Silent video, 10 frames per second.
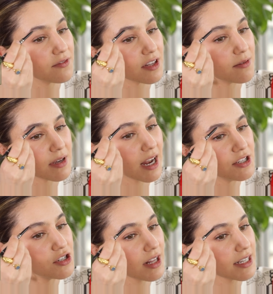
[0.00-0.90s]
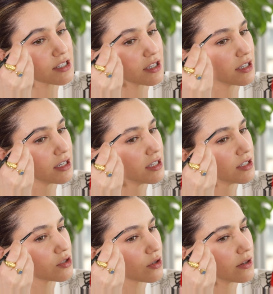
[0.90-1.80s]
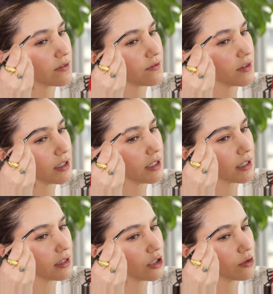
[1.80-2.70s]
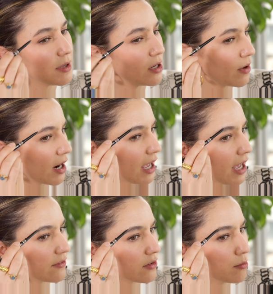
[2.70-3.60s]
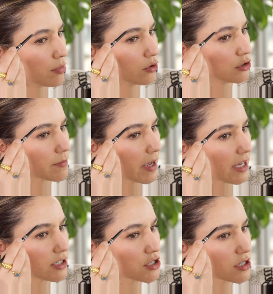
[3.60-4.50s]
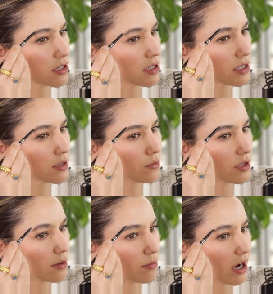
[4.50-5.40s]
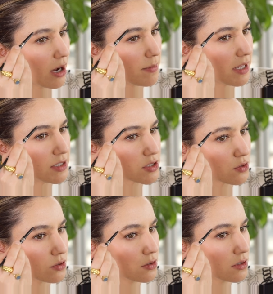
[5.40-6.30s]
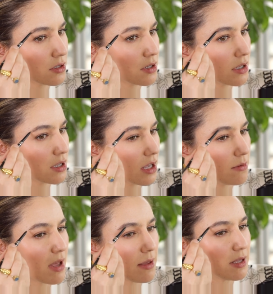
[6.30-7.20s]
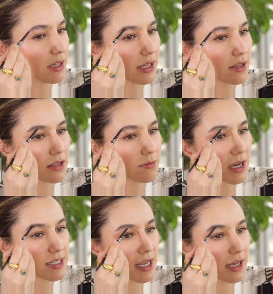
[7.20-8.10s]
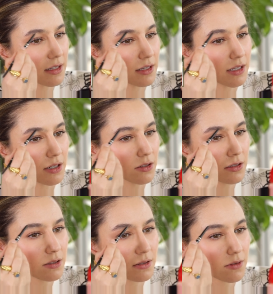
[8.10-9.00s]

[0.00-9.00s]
for them, but I do like to sort of fill in a little bit where I have a bald patch with a brow pencil and maybe lengthen my tail a little.